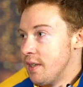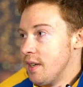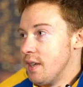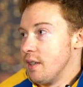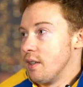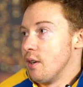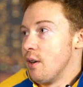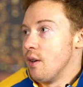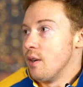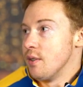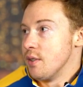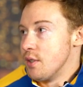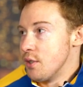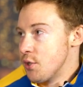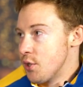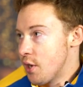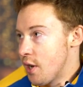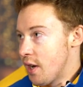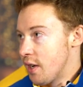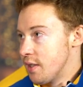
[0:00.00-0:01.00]
and calls the
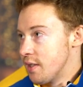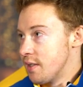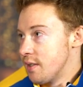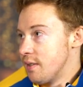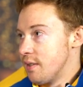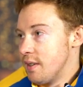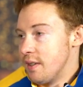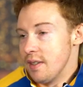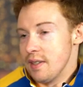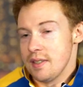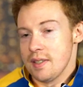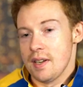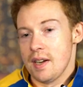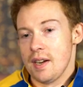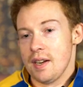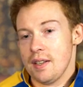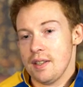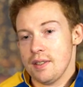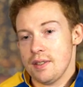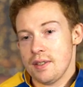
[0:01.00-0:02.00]
shots and
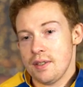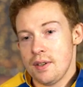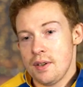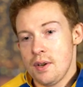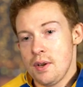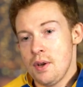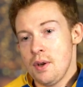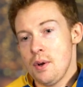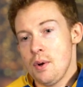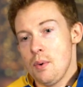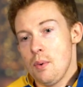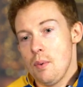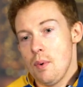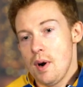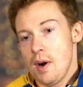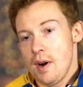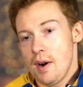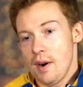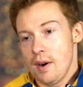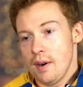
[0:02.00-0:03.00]
decides
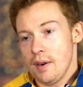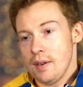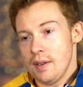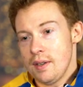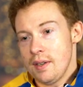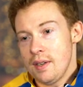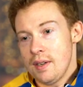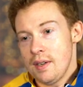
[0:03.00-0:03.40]
where